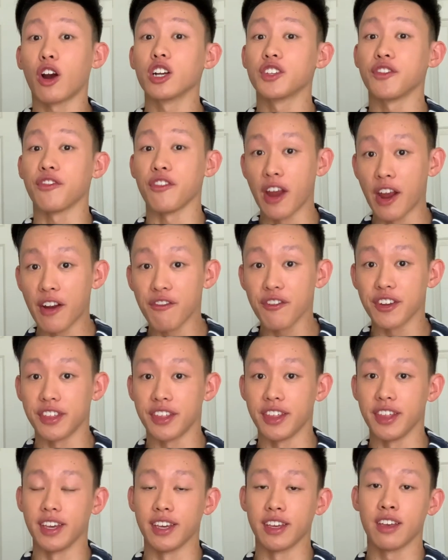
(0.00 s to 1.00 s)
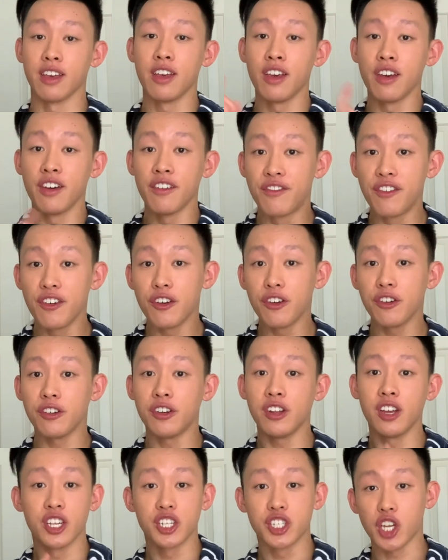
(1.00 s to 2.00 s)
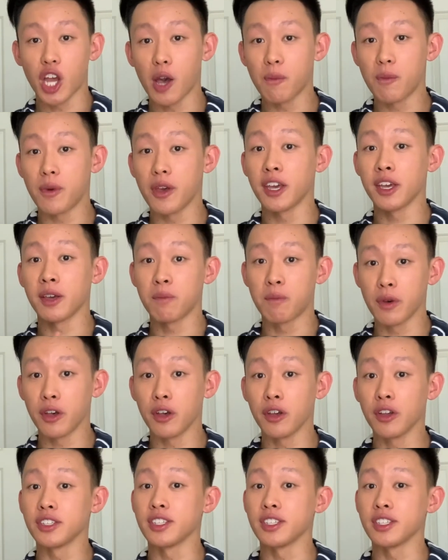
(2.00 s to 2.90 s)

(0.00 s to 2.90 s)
for everything. Food, shopping, bills,